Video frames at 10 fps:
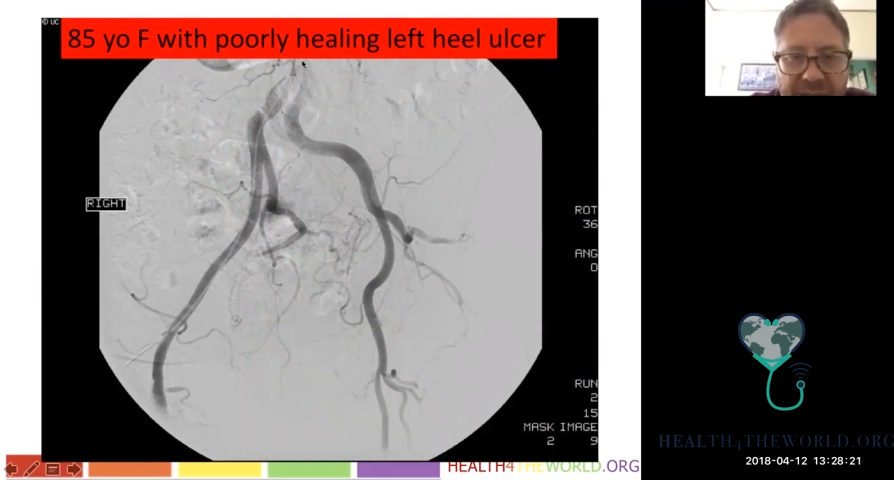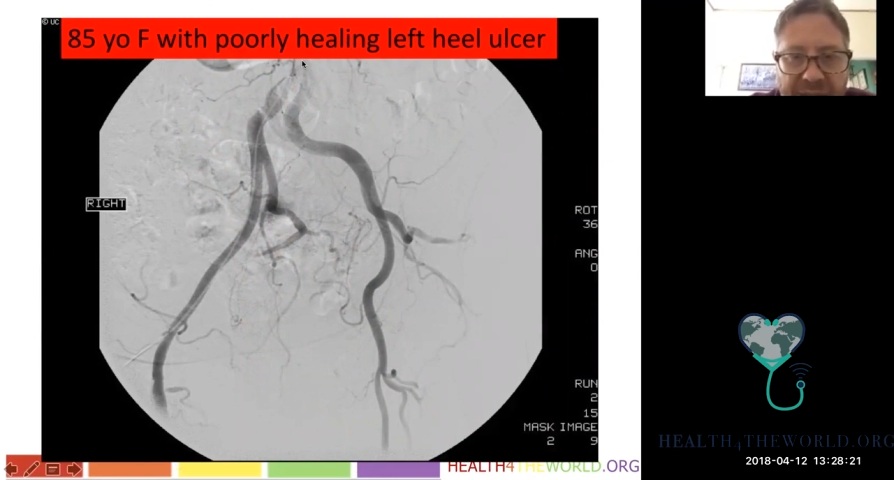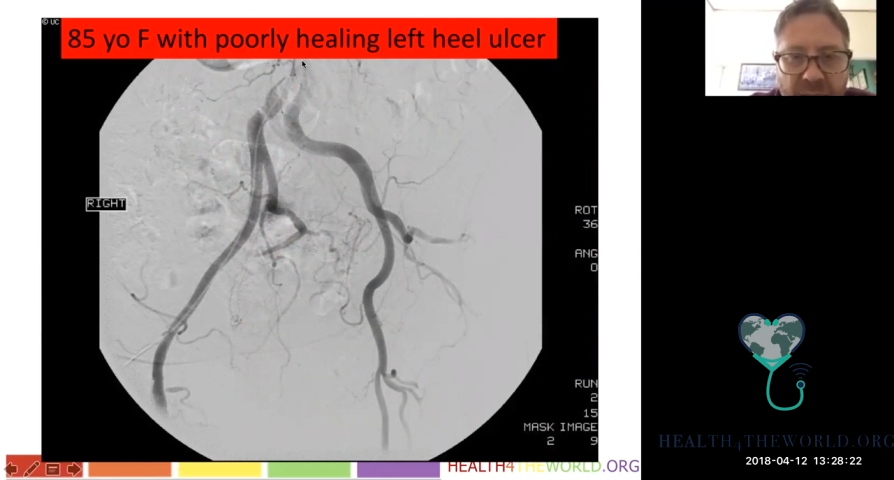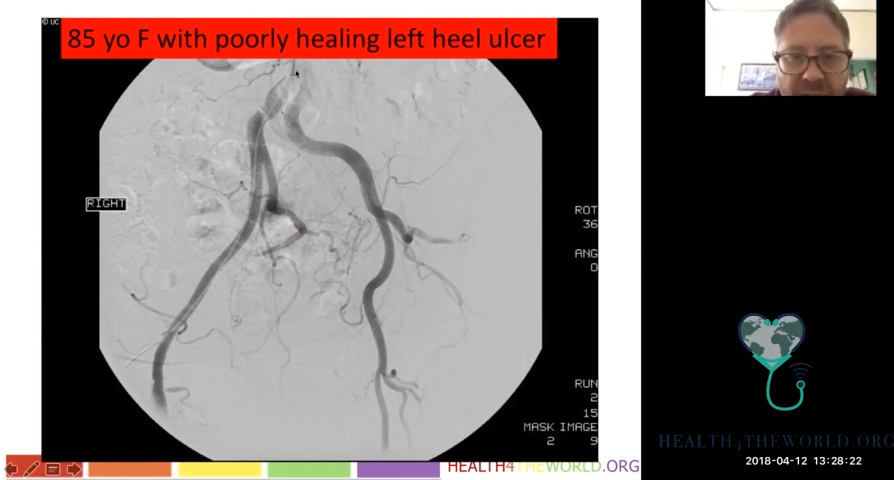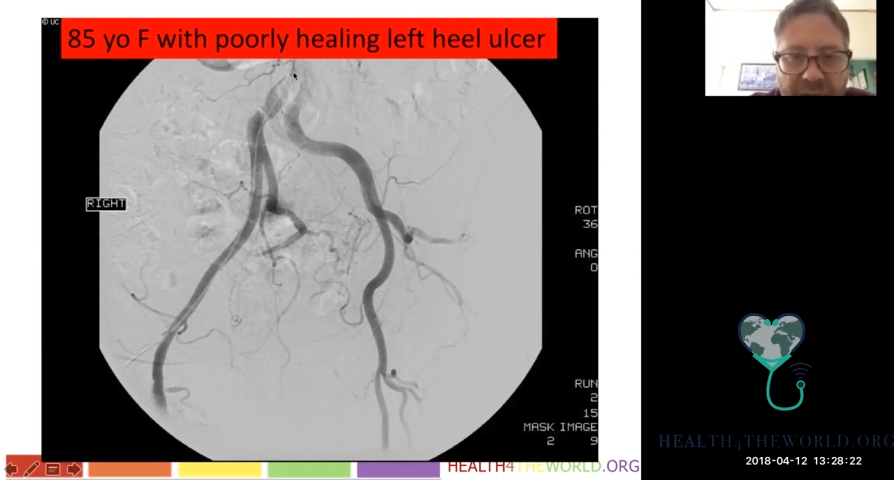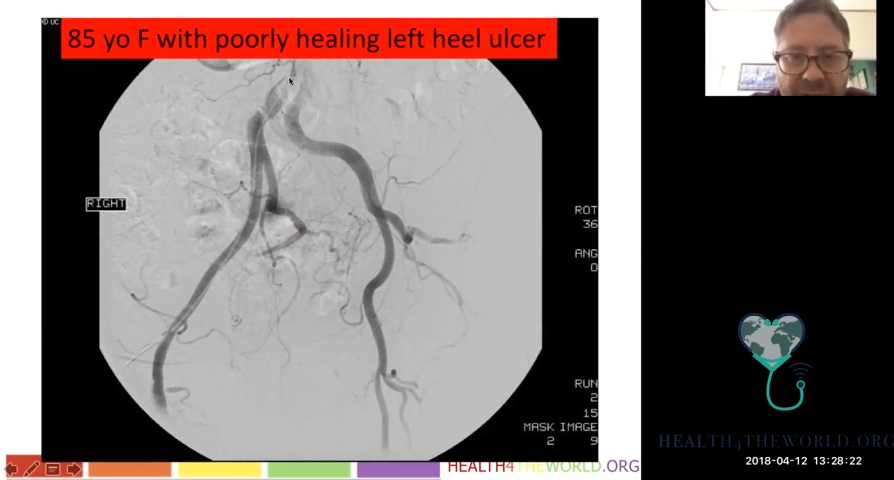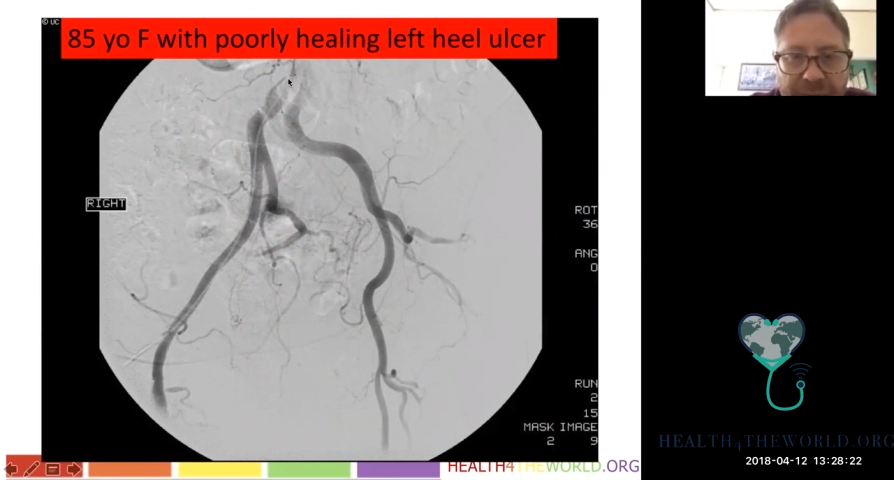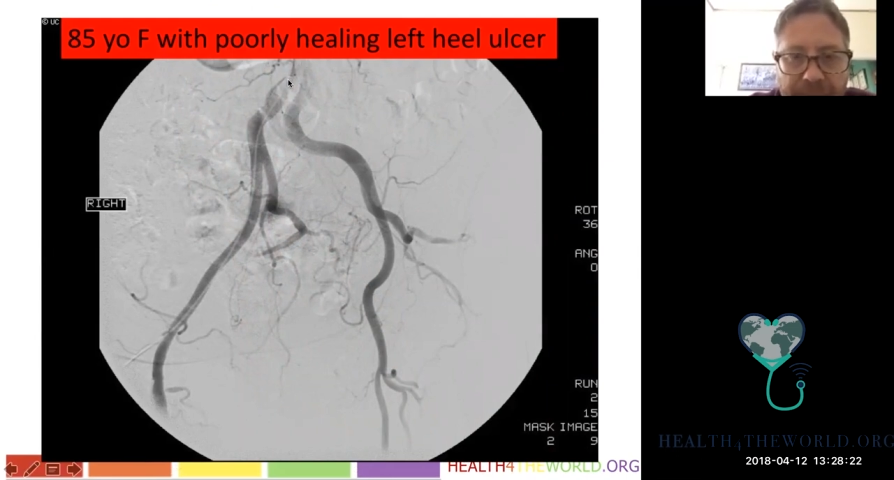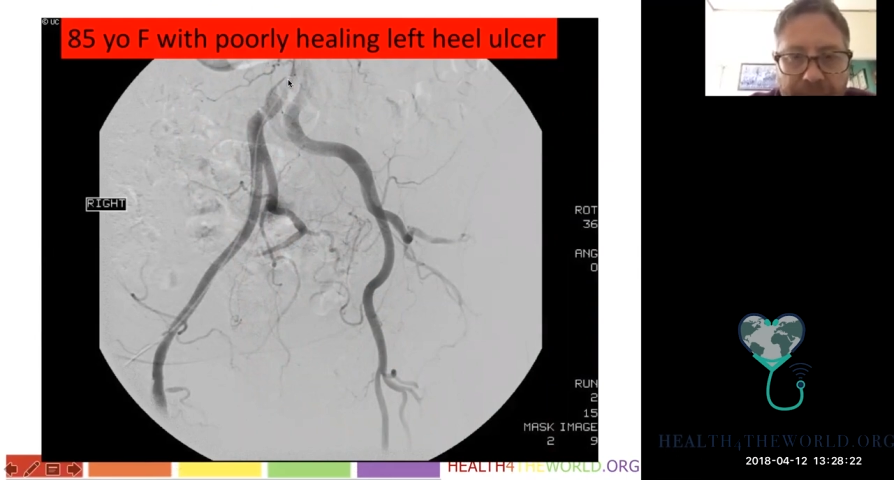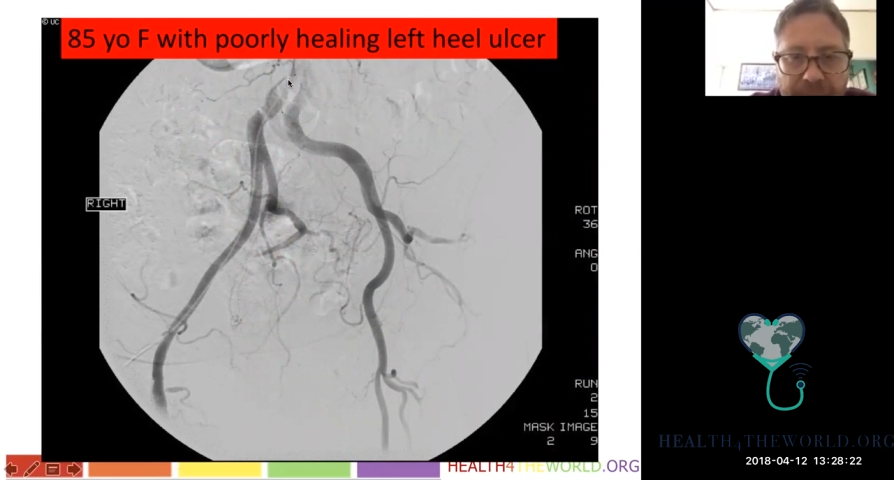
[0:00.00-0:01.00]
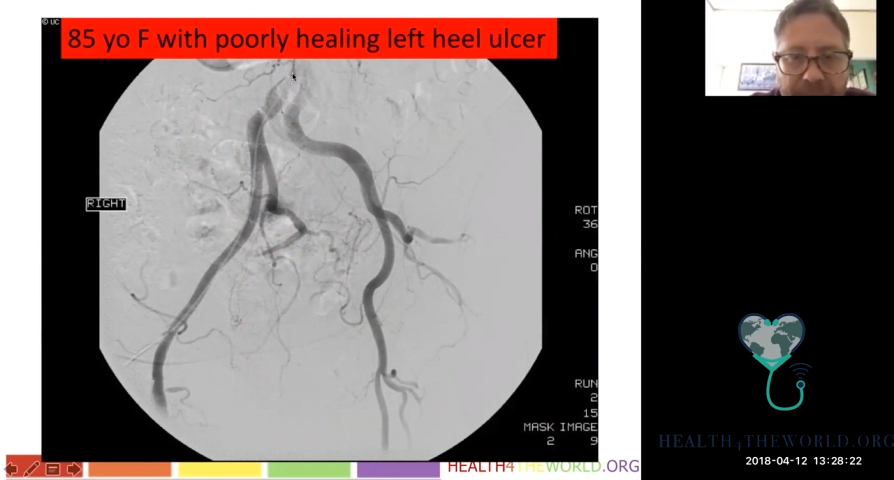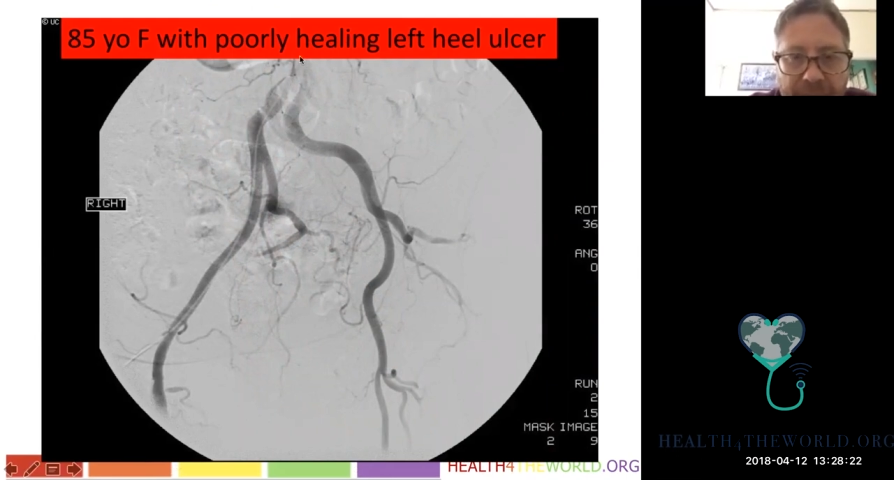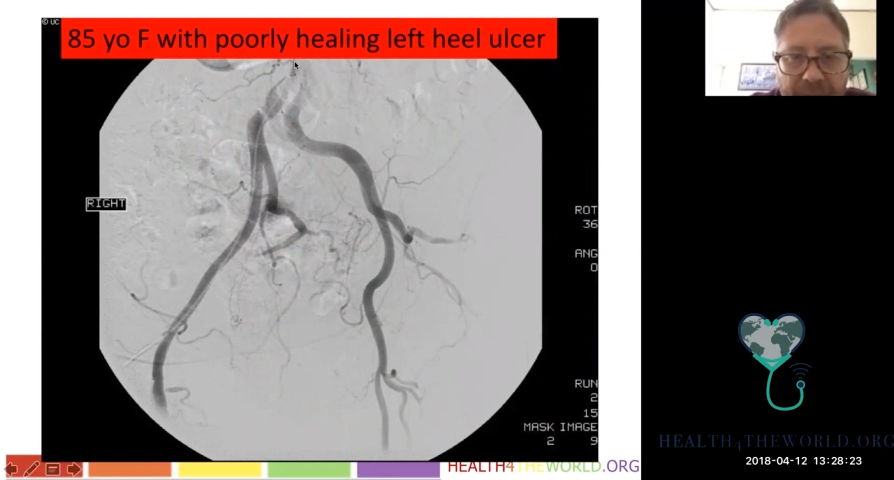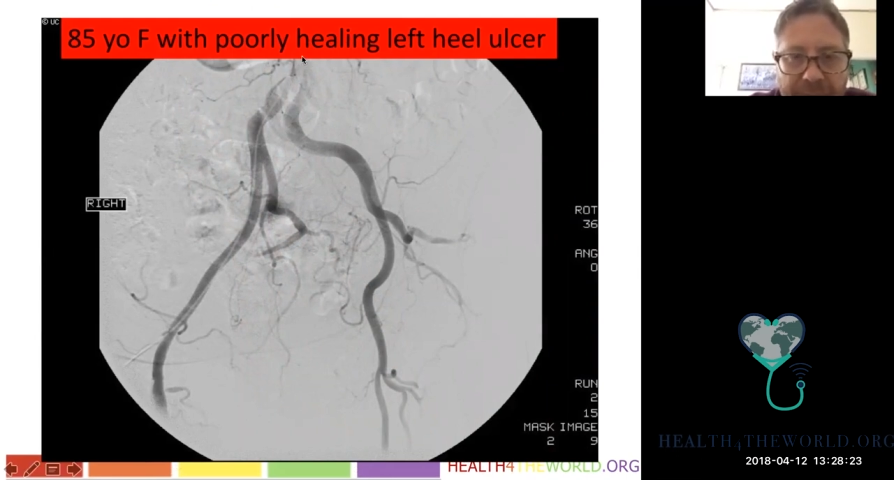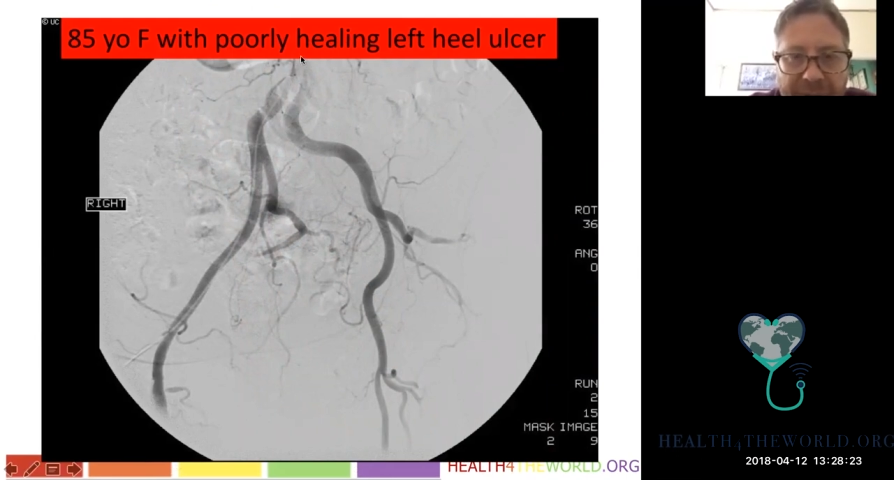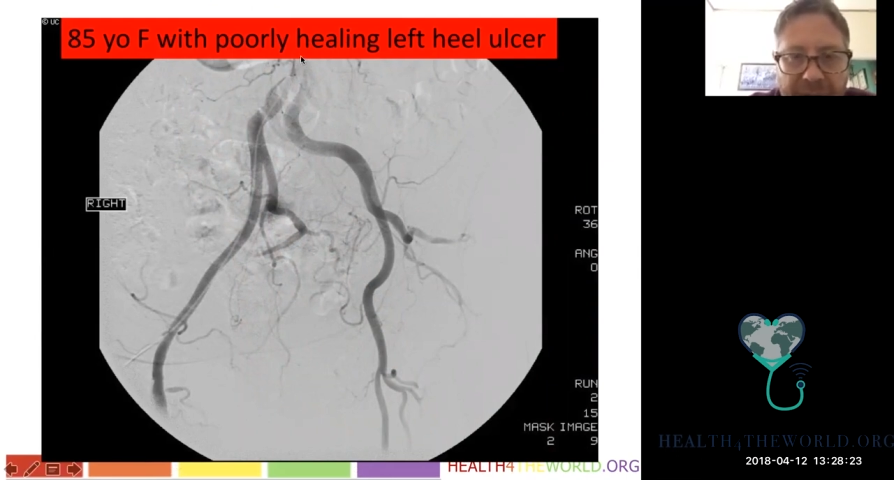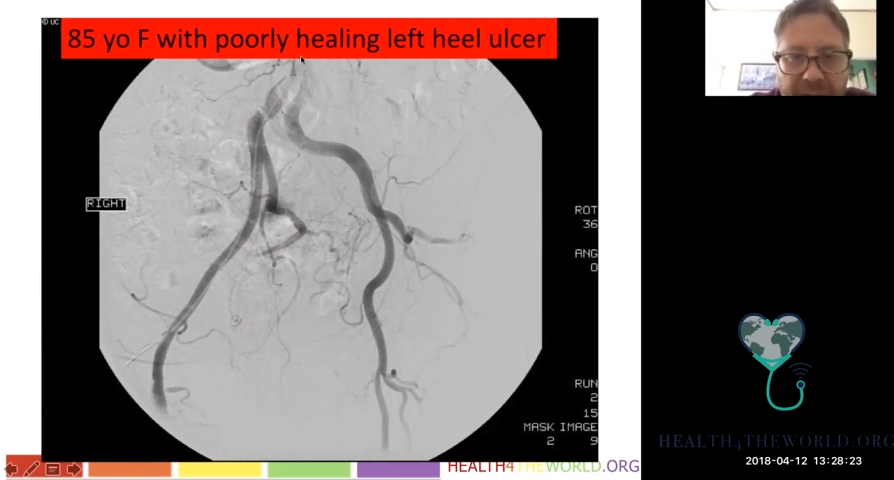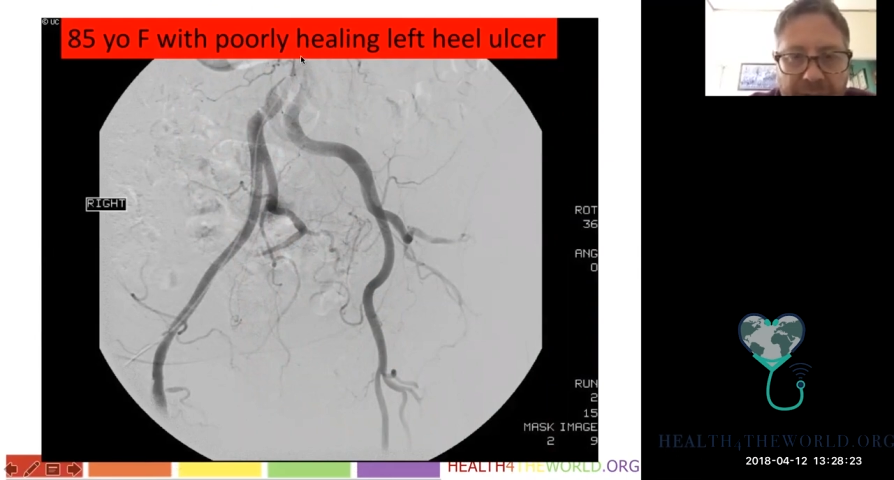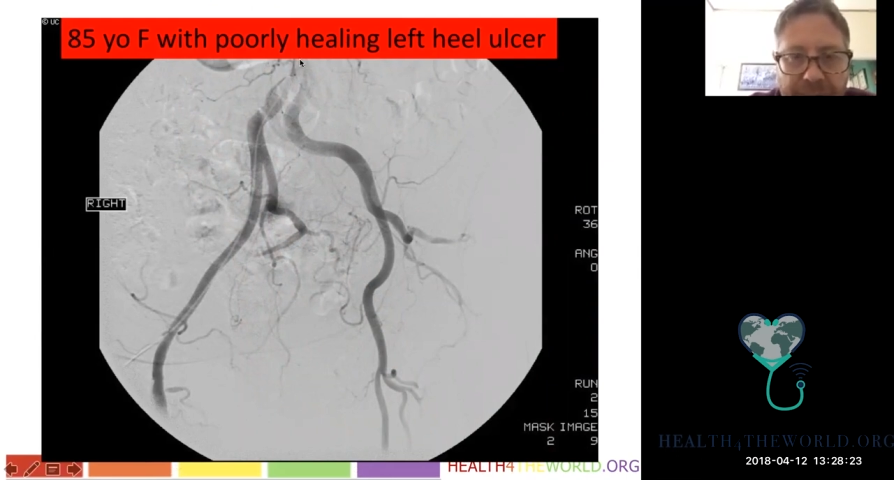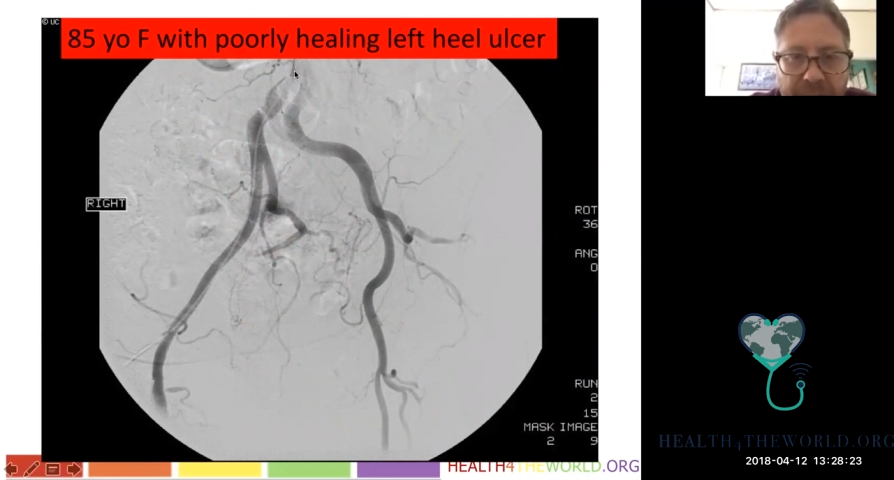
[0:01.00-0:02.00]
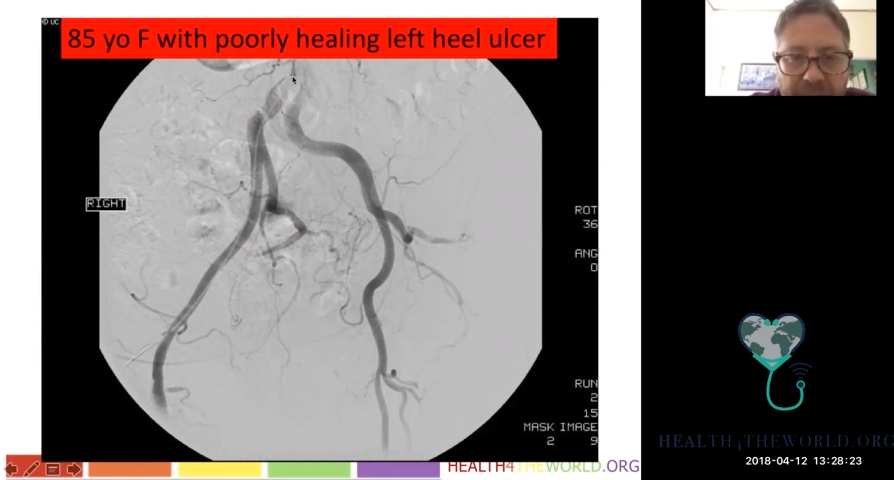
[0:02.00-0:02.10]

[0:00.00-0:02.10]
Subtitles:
aorta up here.